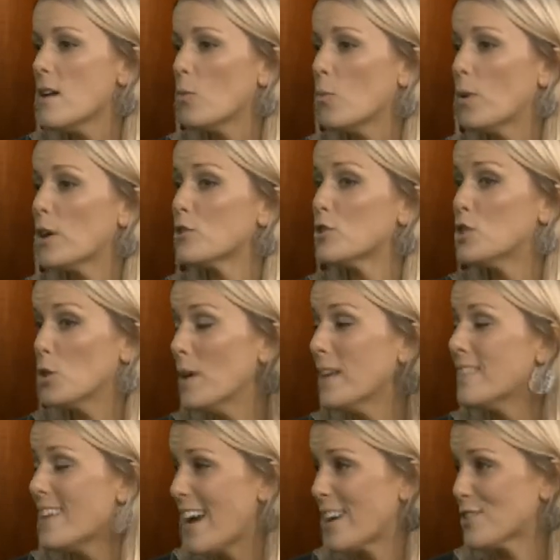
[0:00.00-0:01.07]
We're
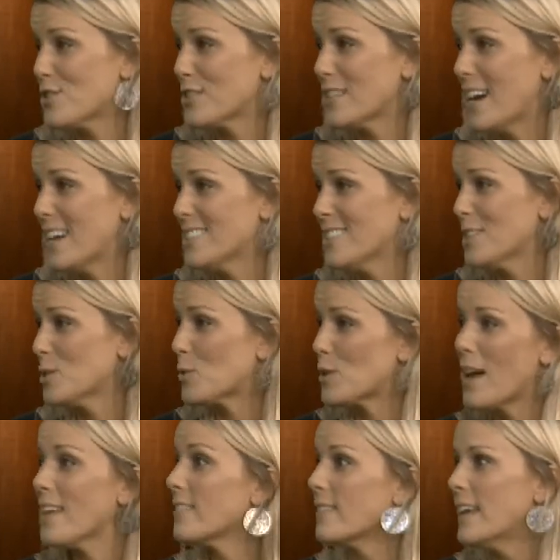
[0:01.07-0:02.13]
doing the exercises. We're
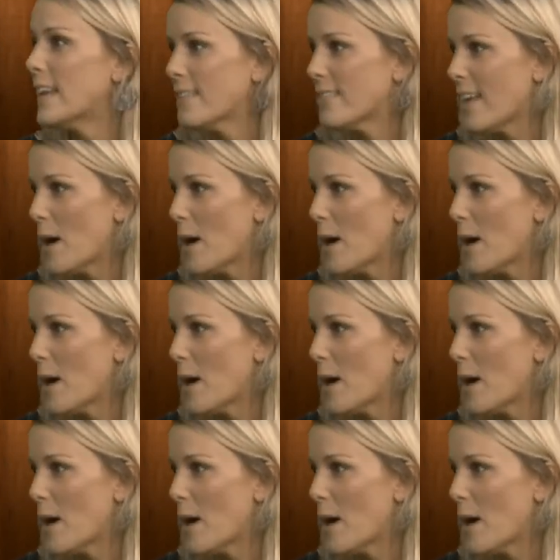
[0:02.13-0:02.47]
not leading